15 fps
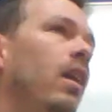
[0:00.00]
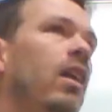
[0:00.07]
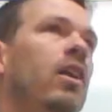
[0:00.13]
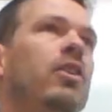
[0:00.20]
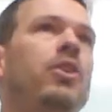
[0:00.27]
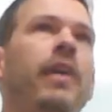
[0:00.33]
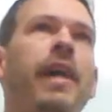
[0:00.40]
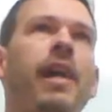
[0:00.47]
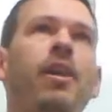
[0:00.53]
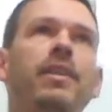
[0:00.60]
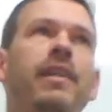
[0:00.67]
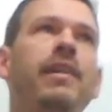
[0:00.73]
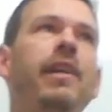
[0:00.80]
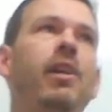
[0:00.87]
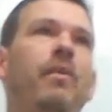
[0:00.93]
So here's
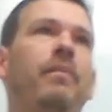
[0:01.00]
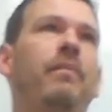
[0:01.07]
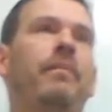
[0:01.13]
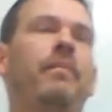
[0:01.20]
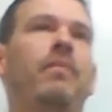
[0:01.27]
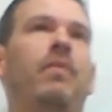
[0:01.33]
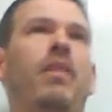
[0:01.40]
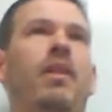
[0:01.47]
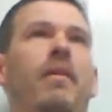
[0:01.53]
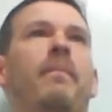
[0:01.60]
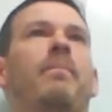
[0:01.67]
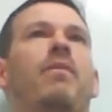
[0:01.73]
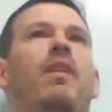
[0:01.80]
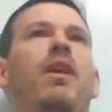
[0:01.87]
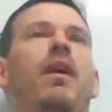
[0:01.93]
the deal.
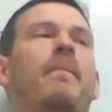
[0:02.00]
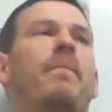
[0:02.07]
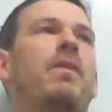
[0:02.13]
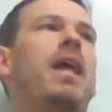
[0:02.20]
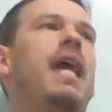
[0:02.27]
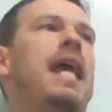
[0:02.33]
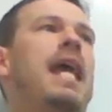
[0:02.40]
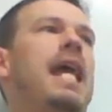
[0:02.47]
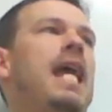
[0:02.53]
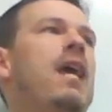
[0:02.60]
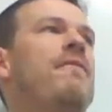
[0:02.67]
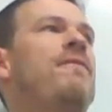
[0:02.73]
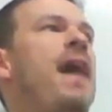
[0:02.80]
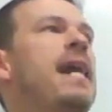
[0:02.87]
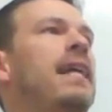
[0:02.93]

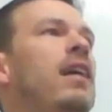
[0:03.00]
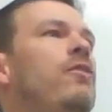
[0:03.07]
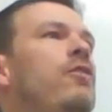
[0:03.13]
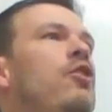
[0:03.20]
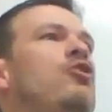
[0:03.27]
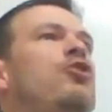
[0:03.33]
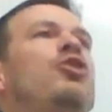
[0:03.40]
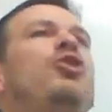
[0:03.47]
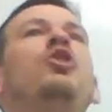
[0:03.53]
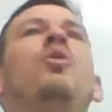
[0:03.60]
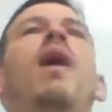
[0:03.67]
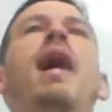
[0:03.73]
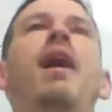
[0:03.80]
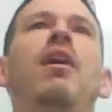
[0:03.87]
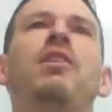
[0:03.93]
If I give you two
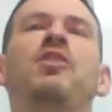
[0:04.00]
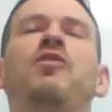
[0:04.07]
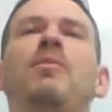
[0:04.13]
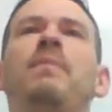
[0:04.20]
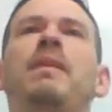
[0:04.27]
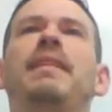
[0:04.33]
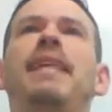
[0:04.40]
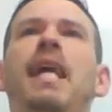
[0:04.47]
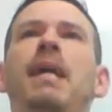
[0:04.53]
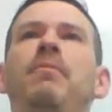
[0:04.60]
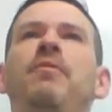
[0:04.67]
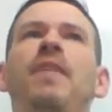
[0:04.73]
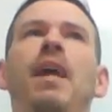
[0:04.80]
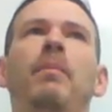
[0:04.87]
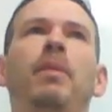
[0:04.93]
ions from the same
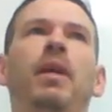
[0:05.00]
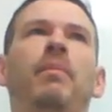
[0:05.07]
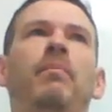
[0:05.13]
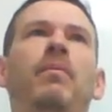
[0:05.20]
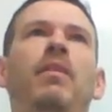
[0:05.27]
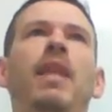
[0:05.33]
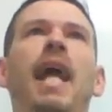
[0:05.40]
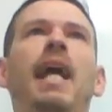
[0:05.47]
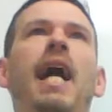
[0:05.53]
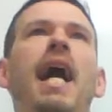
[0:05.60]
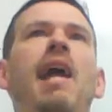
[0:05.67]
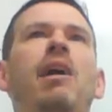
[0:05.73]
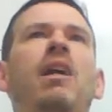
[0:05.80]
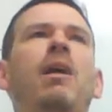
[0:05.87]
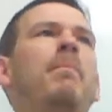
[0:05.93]
family, like
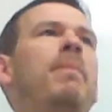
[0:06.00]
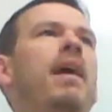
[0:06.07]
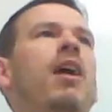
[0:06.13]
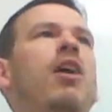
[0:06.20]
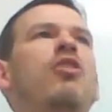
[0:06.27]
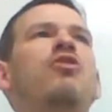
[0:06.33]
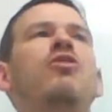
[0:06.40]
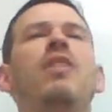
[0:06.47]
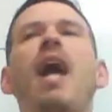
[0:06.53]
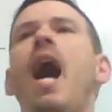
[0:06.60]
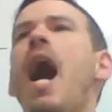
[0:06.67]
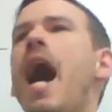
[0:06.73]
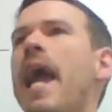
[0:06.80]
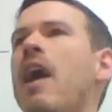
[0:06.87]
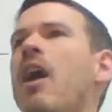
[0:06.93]
I compared the
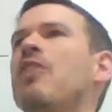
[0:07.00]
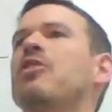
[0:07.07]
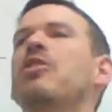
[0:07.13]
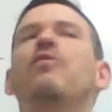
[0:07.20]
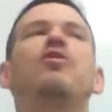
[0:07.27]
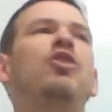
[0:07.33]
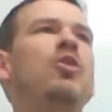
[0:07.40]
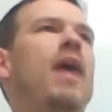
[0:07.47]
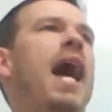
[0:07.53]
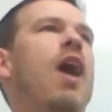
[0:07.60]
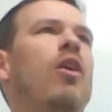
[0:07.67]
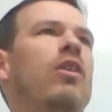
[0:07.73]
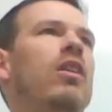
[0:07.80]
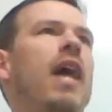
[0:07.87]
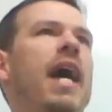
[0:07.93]
ions of two
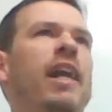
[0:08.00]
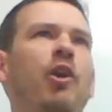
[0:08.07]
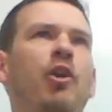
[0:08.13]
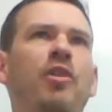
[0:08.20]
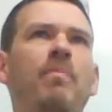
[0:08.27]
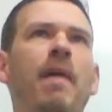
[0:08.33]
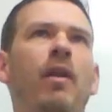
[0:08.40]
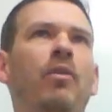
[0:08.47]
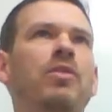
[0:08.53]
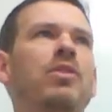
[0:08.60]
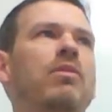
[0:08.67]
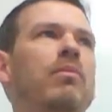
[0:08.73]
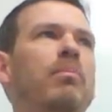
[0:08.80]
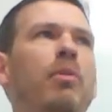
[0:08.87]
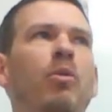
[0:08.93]
alkaline earth metals,
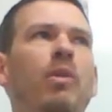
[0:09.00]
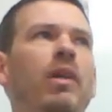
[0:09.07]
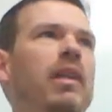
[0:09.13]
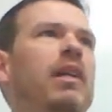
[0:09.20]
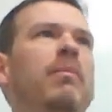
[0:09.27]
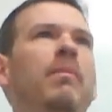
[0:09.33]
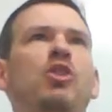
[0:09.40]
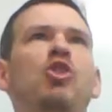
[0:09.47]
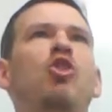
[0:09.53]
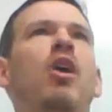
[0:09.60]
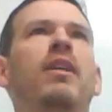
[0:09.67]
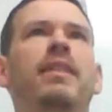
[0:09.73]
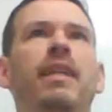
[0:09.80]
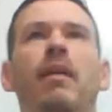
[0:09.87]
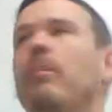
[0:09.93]
beryllium and
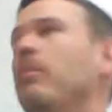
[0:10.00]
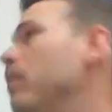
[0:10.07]
strontium,